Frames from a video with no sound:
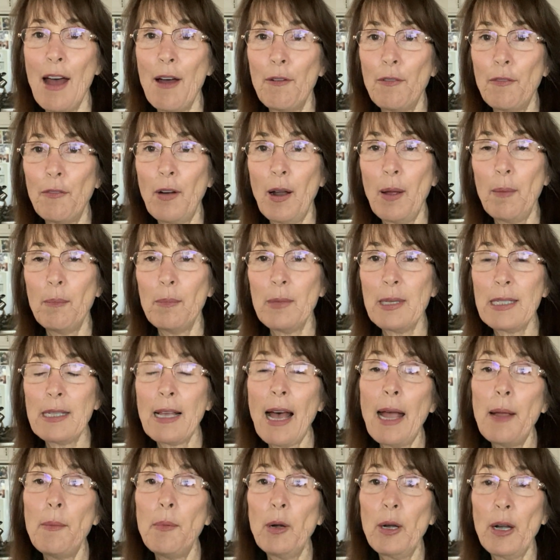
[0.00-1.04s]
from
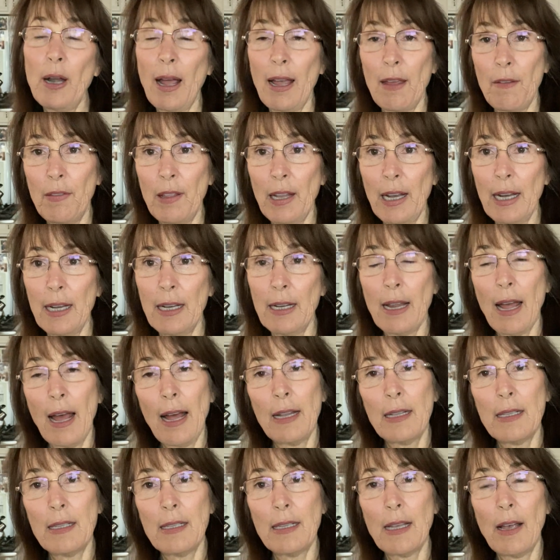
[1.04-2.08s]
CyberKnife that I
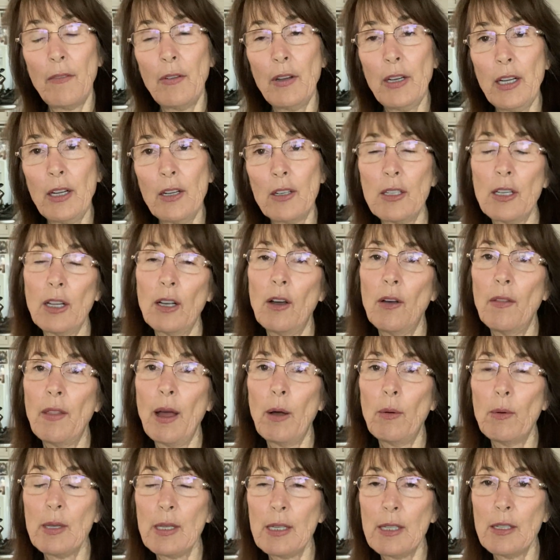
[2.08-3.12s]
had seven years ago.
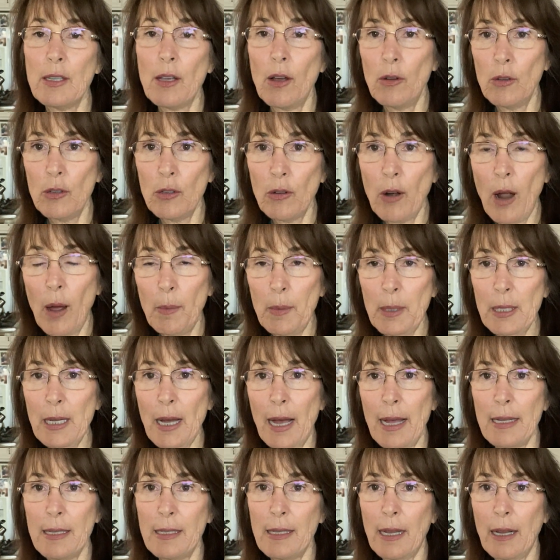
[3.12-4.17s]
That was so
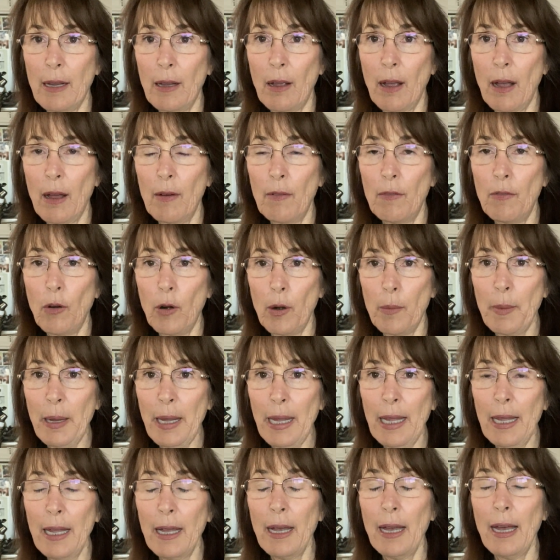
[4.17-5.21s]
traumatizing for
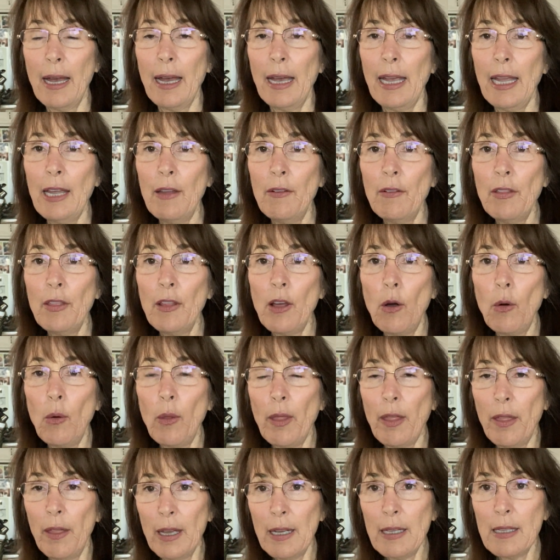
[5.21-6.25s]
me. Even though
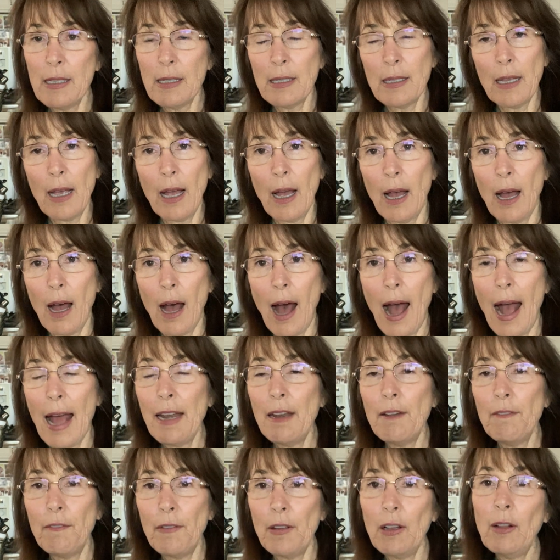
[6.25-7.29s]
this, I
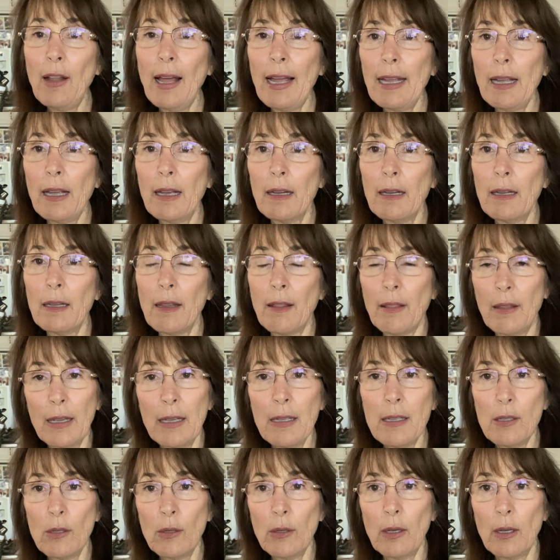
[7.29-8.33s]
didn't feel like
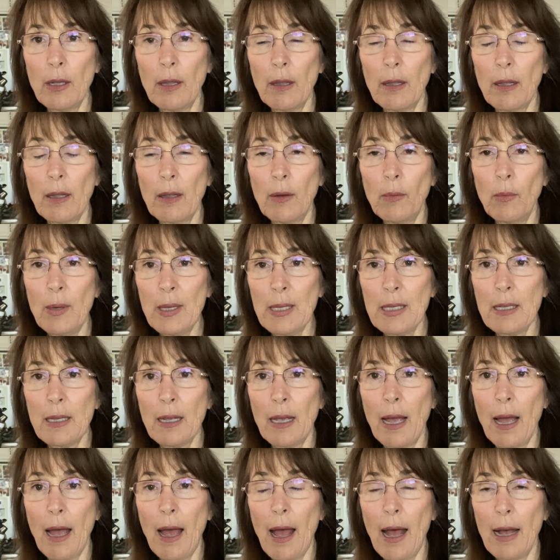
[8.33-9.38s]
this was
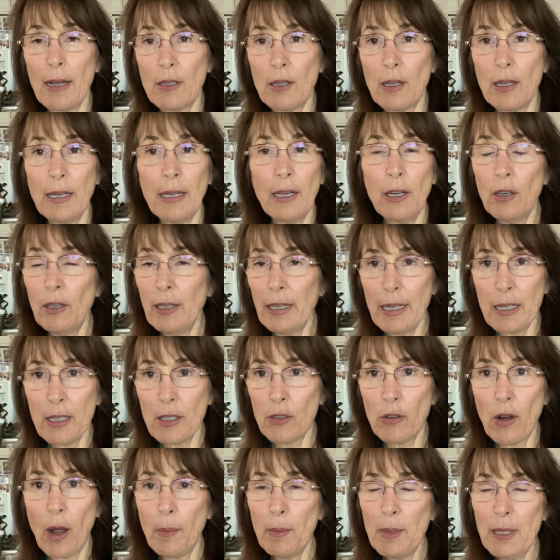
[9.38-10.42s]
as, nearly as
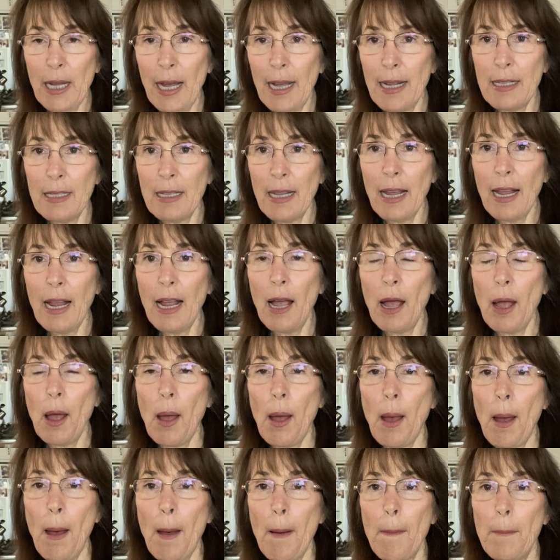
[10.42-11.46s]
traumatizing,
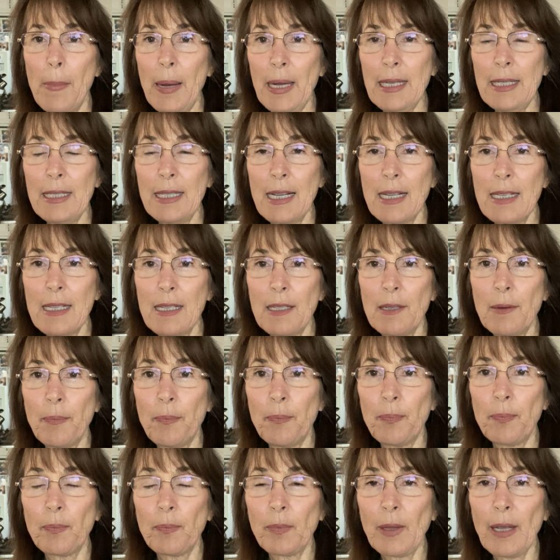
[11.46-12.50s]
but just,
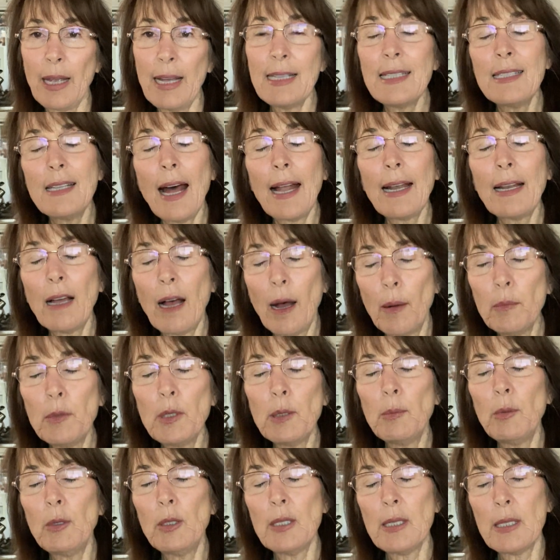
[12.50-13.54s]
it's not
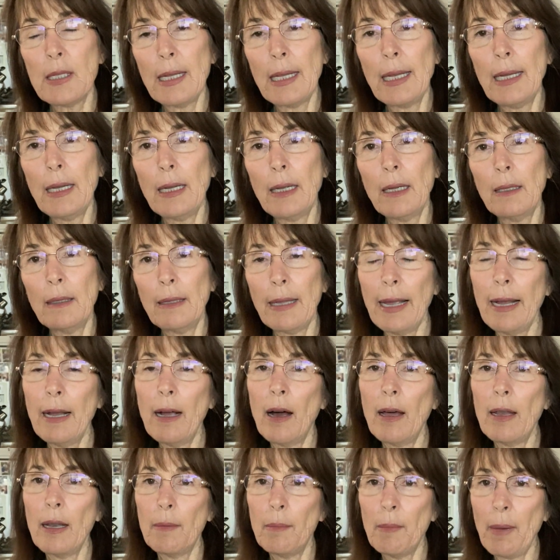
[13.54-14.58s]
comfortable sitting, laying
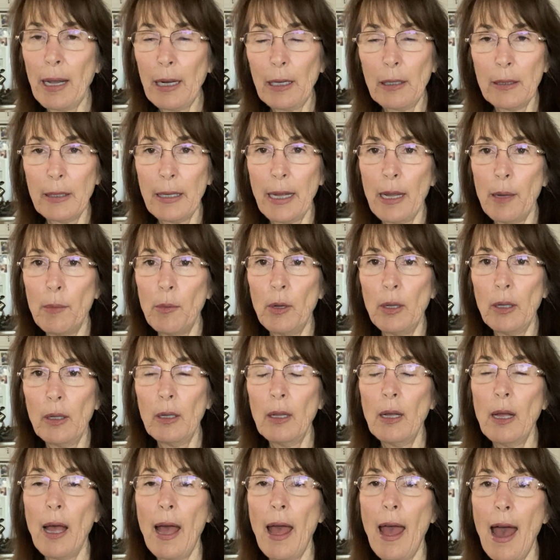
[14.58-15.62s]
on a metal
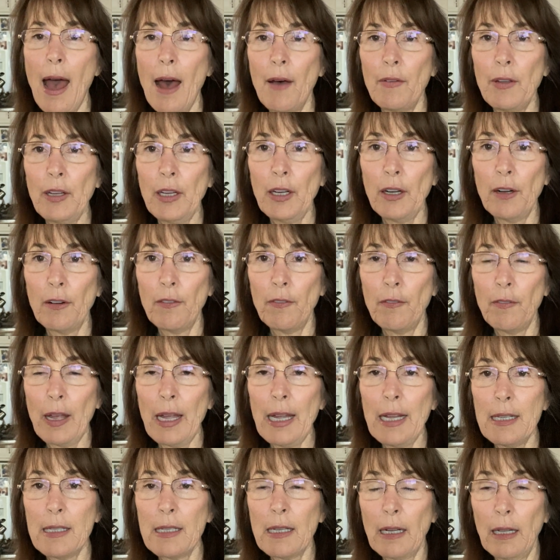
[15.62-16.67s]
table, having your
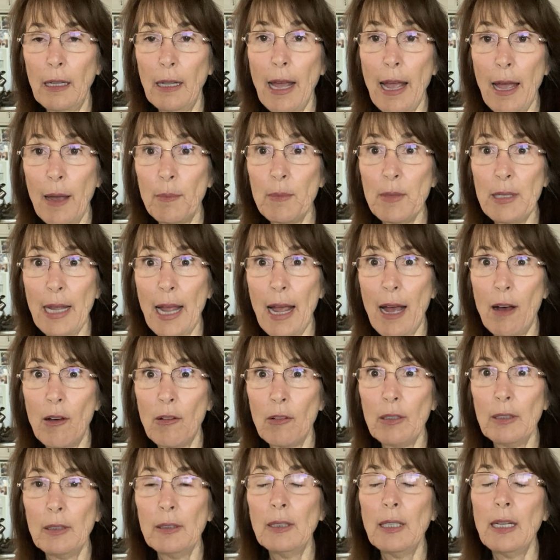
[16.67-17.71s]
face clamped
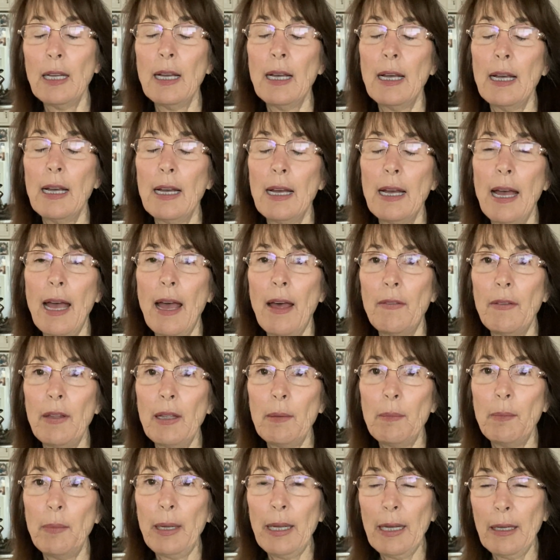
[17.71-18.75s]
down, and
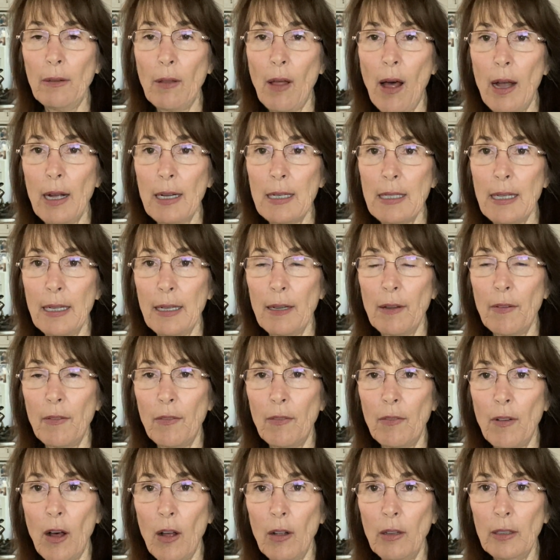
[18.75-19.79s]
then being locked in a
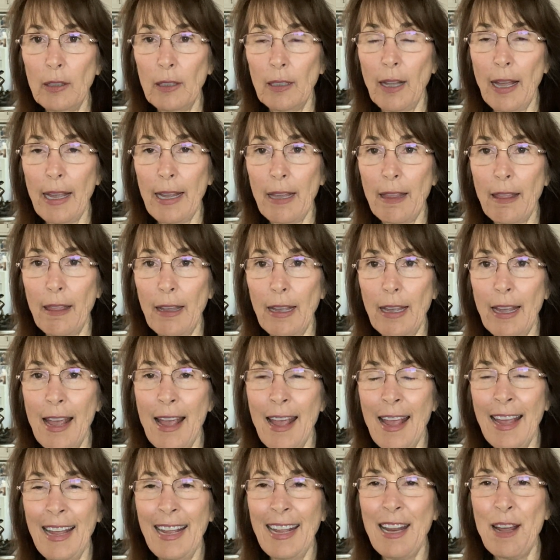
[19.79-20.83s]
vault-like
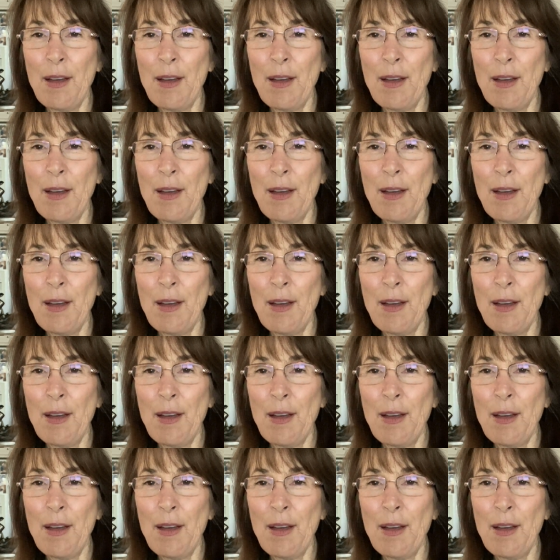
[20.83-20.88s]
thing,